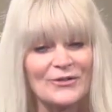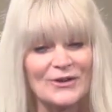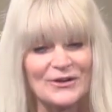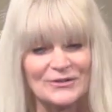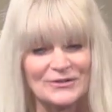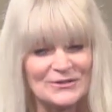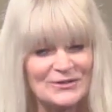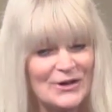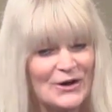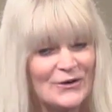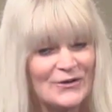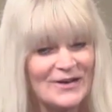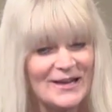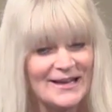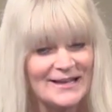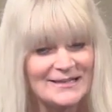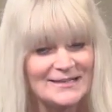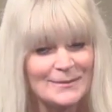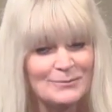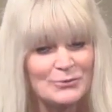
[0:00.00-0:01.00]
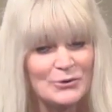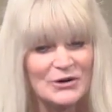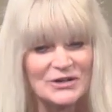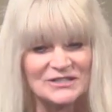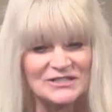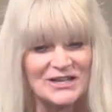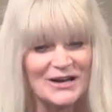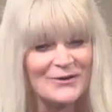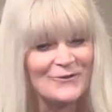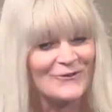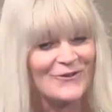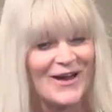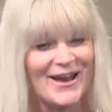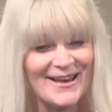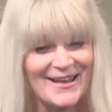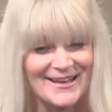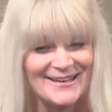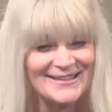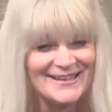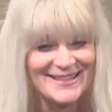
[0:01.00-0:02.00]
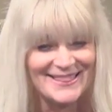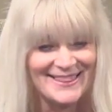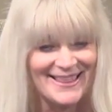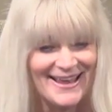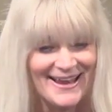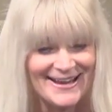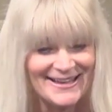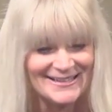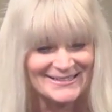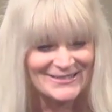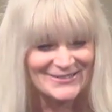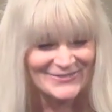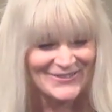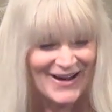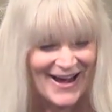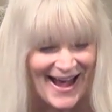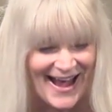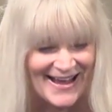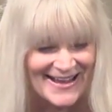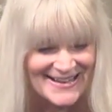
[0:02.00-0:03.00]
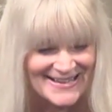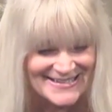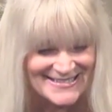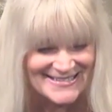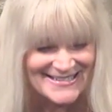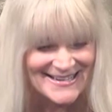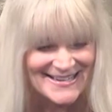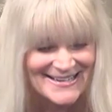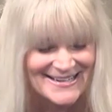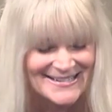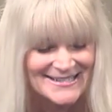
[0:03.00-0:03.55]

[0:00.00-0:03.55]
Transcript: there's no need to push and run into things, right?